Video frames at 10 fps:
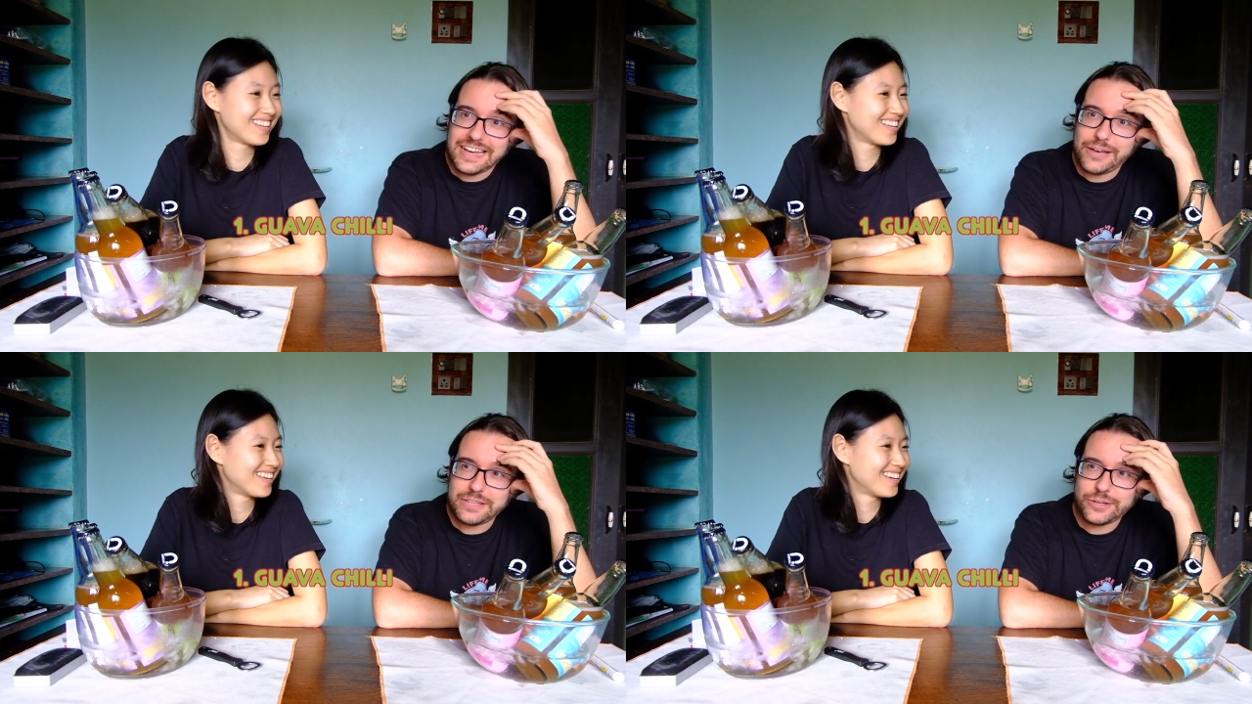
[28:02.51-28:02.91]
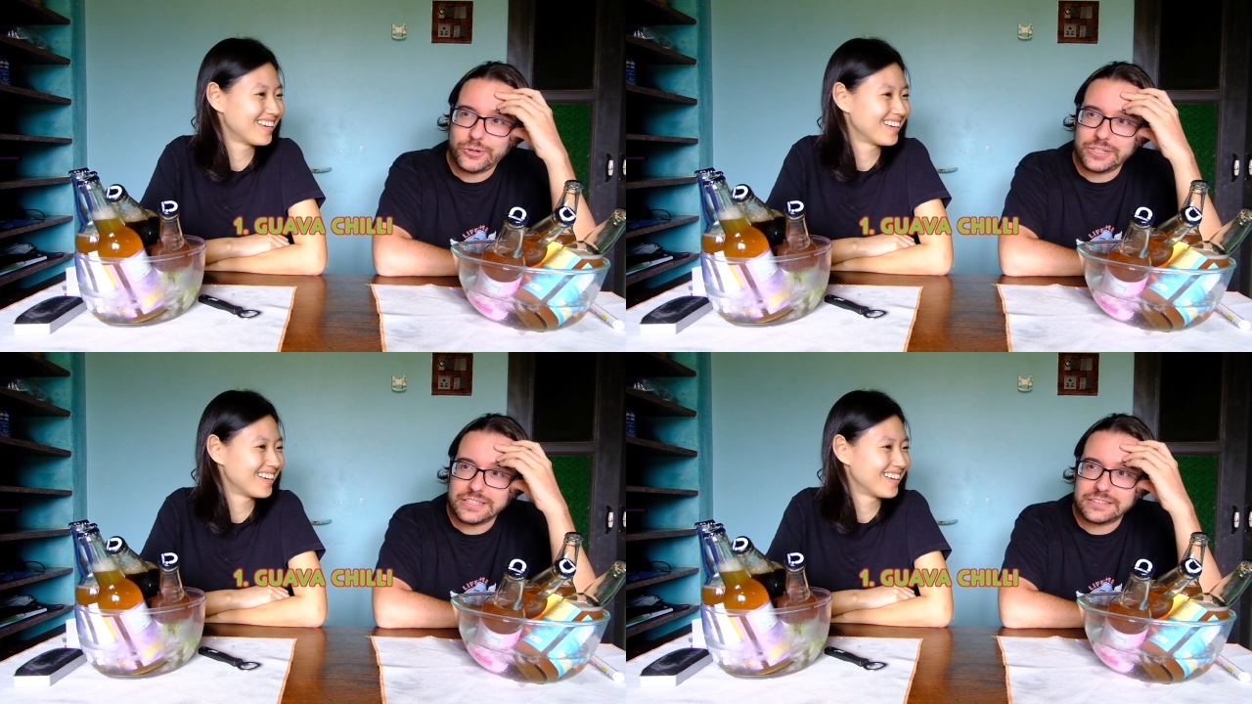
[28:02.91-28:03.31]
Speaker 1: how they
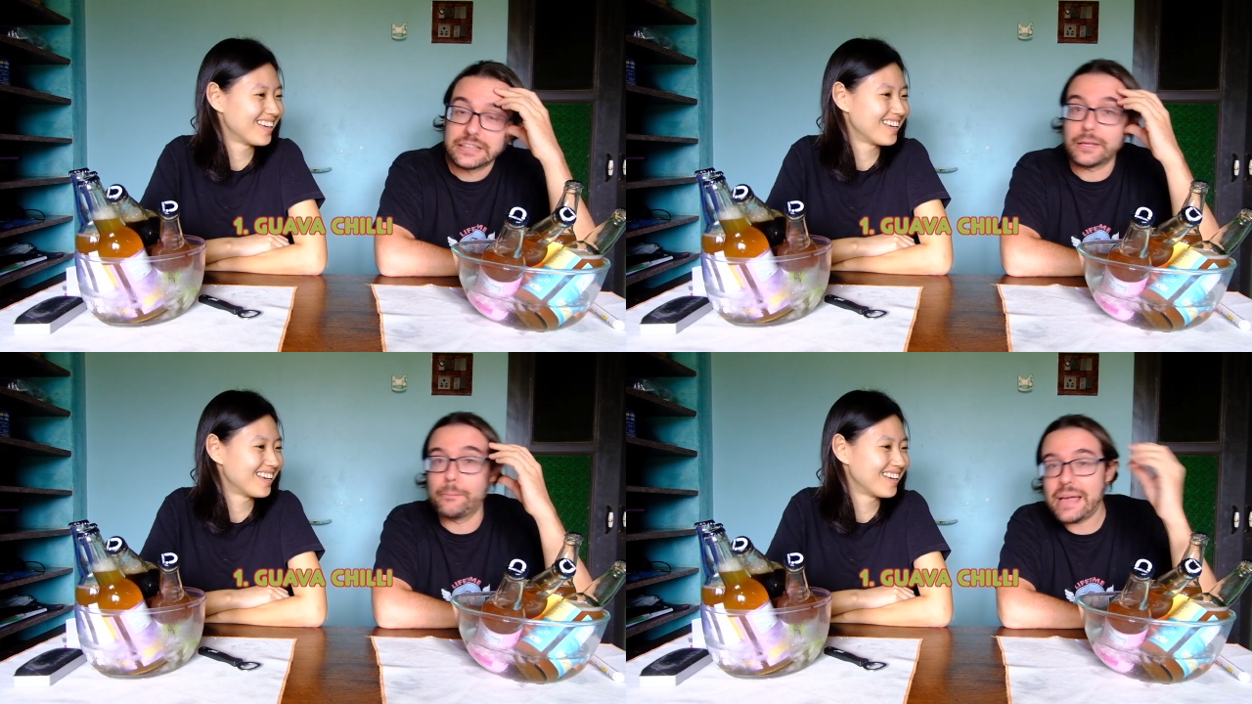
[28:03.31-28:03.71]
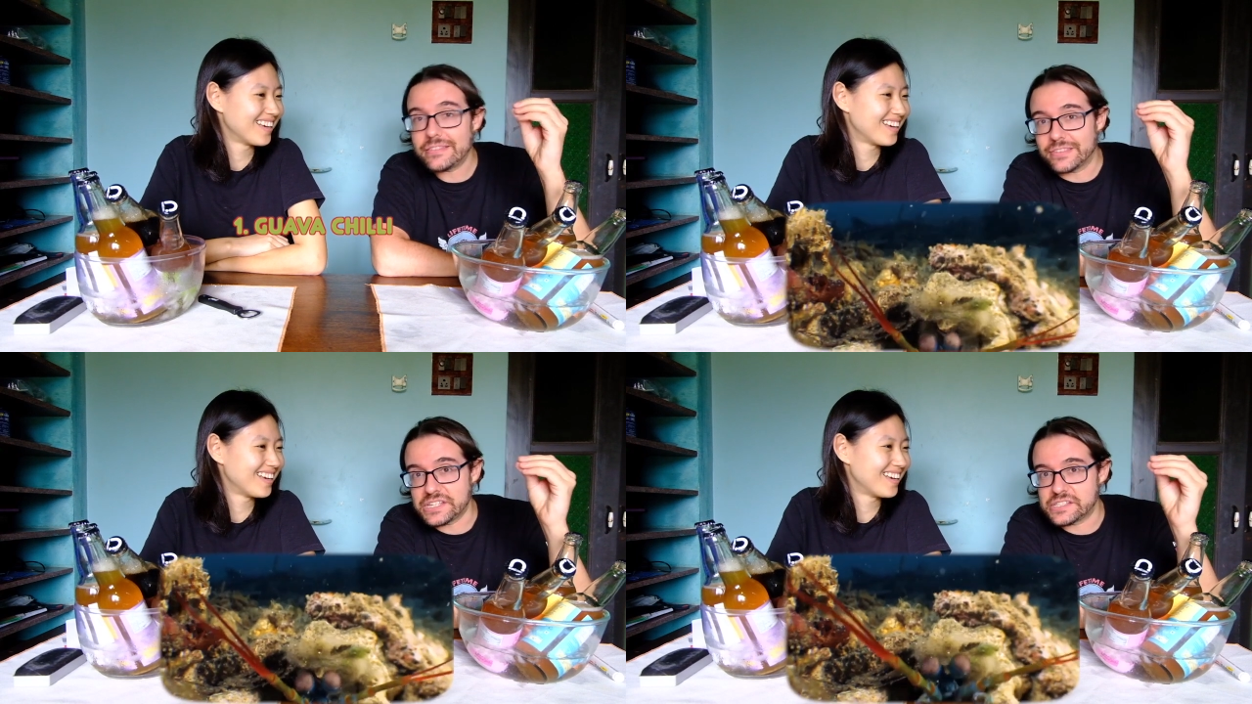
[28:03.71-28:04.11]
call it the
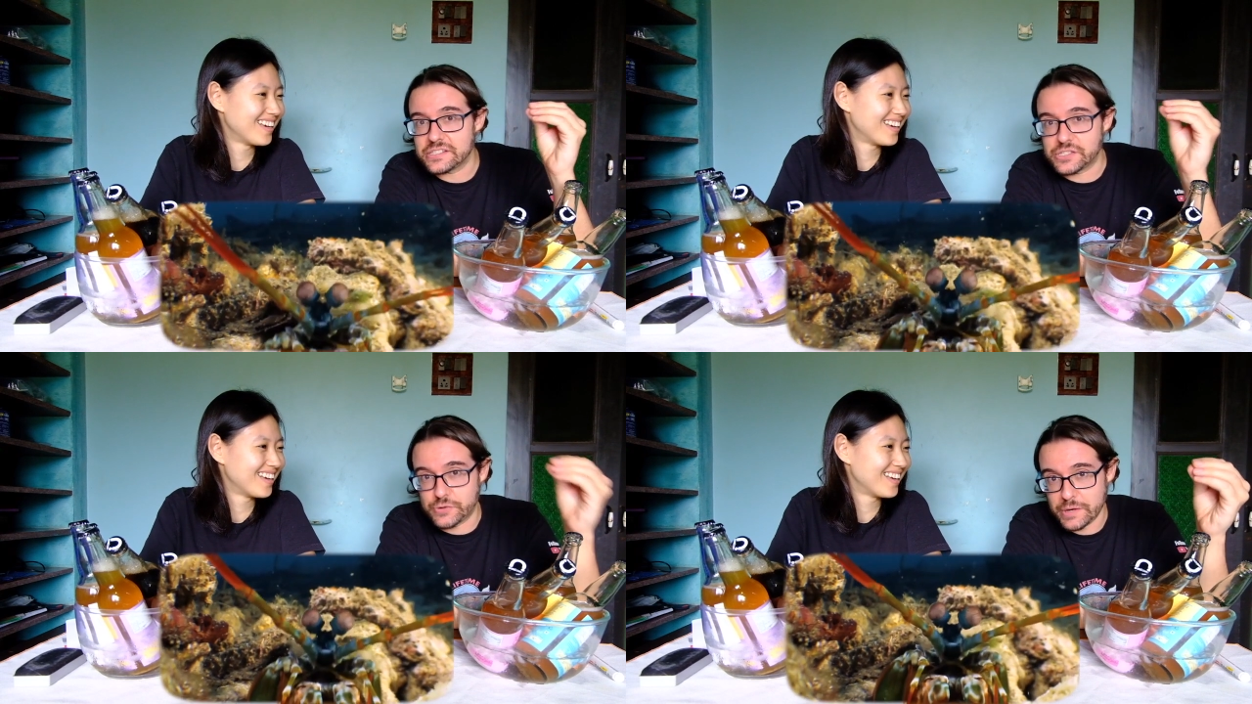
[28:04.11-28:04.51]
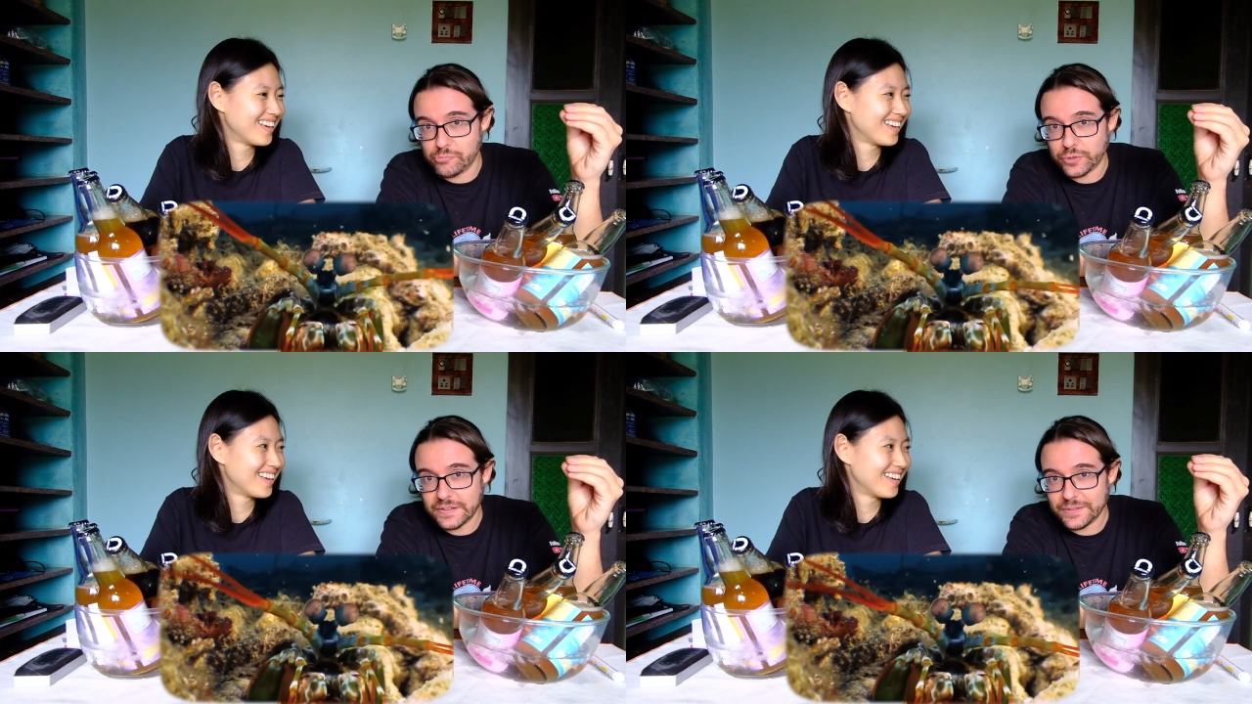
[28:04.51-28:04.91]
mantis shrimp.
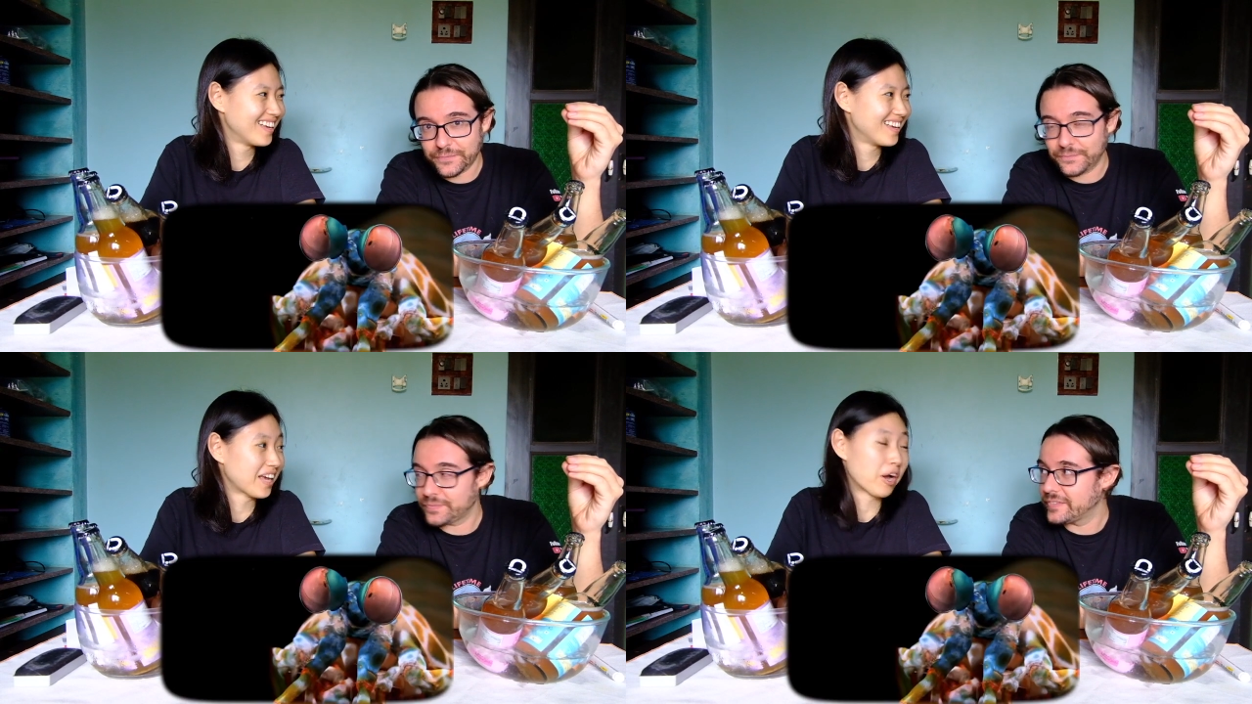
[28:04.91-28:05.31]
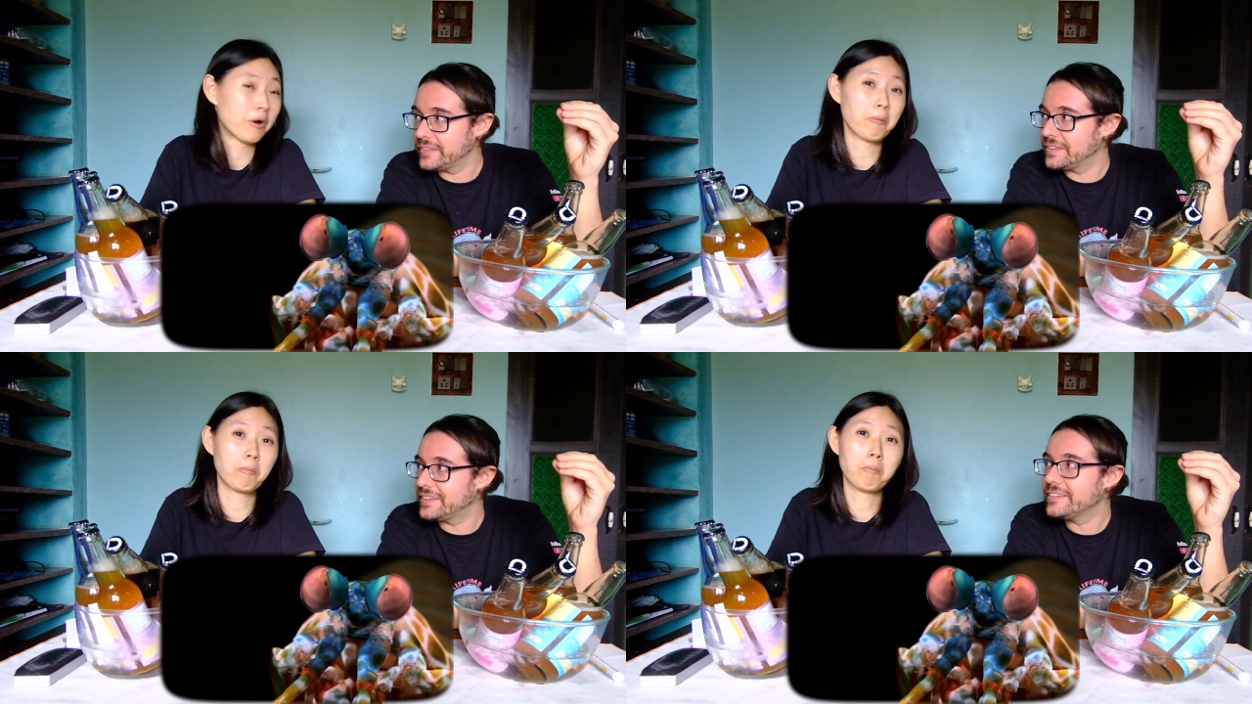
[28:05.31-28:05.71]

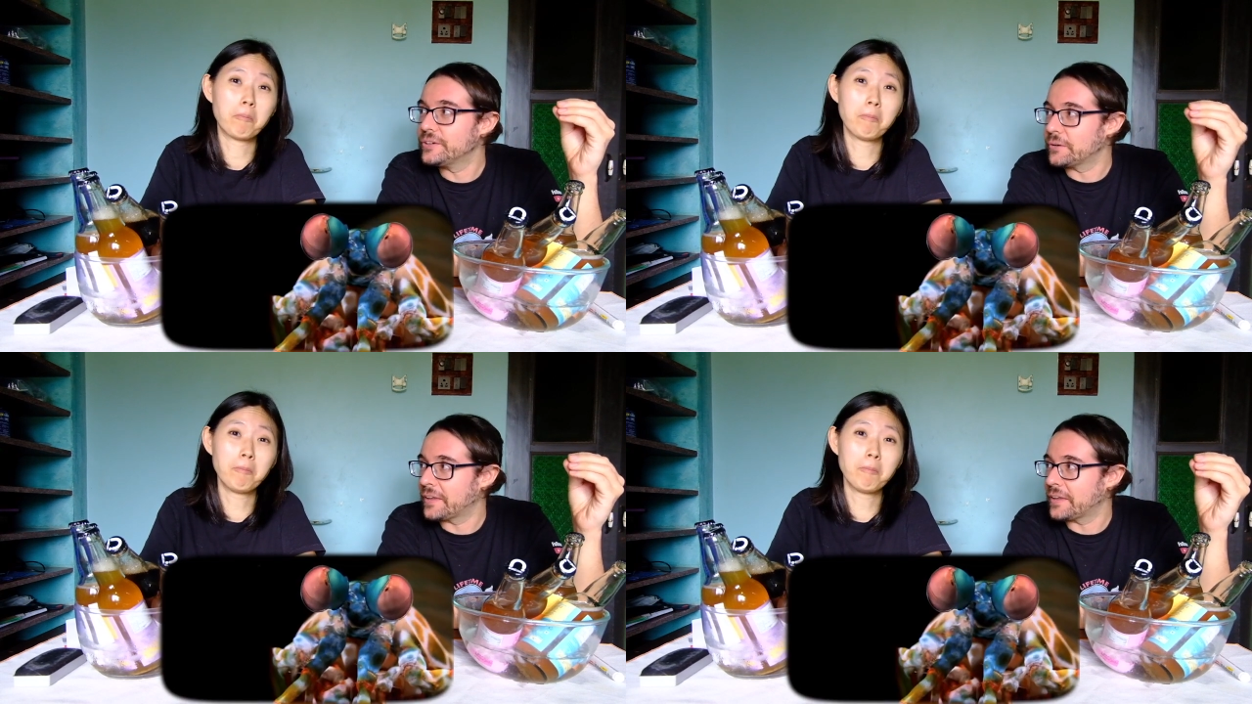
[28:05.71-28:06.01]
You know